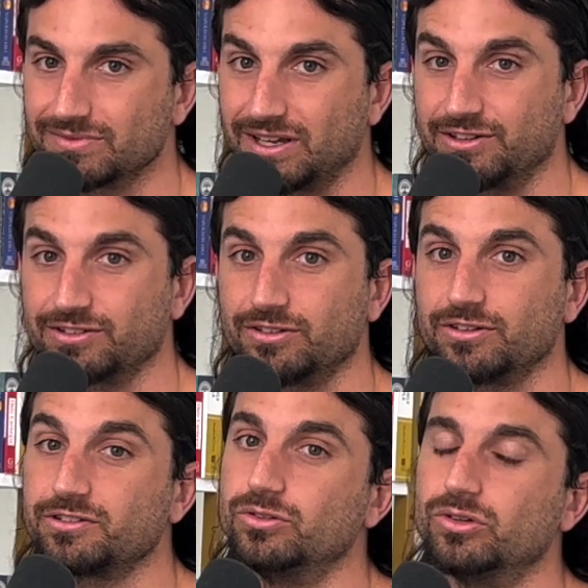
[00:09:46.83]
I start
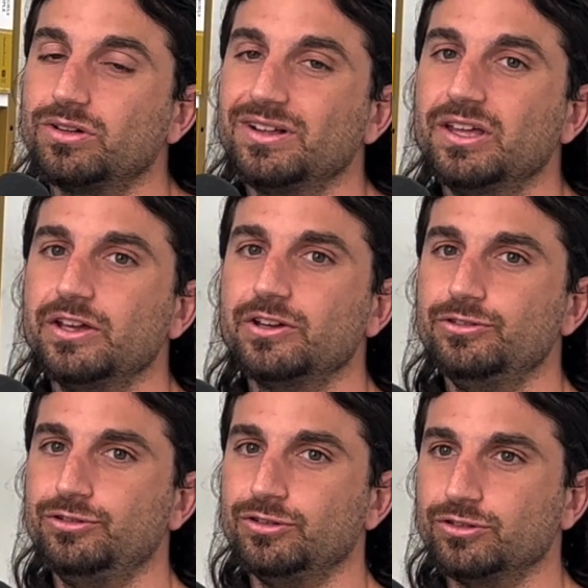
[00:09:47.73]
the school
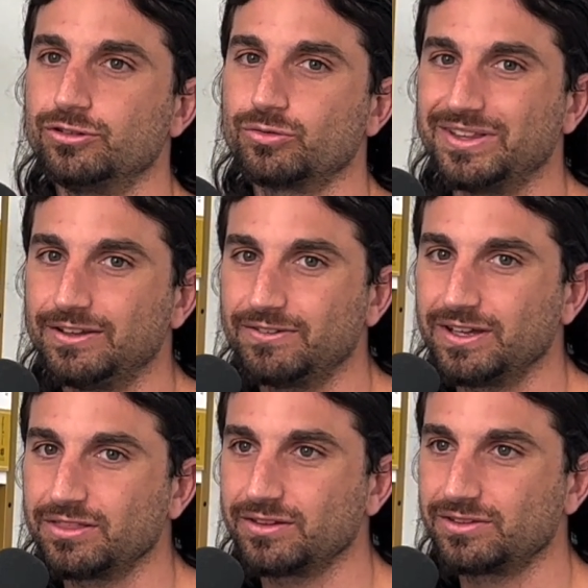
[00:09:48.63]
June
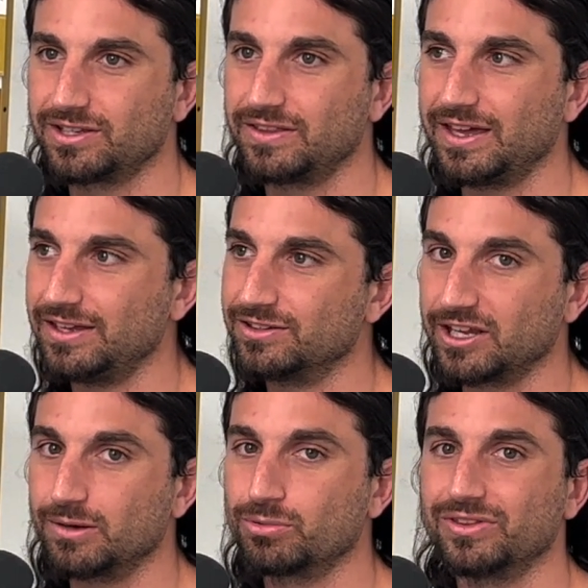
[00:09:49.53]
25th. Today is
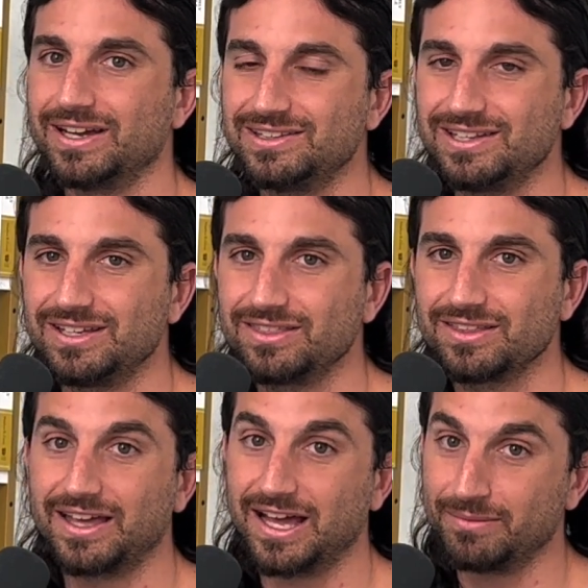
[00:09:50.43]
April 19th.
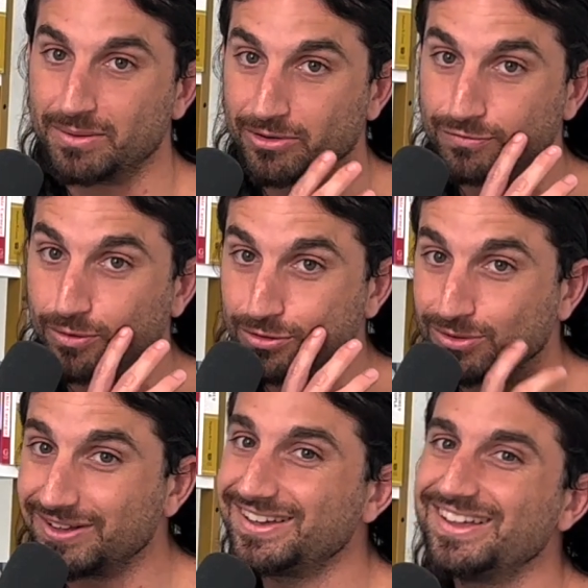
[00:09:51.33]
Happy almost
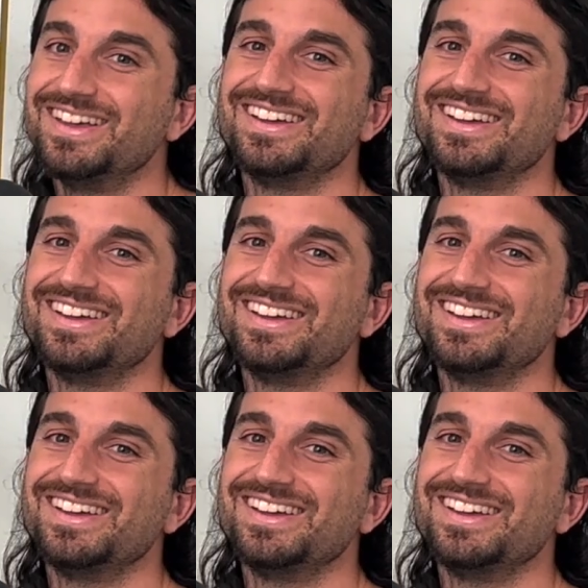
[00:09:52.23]
420.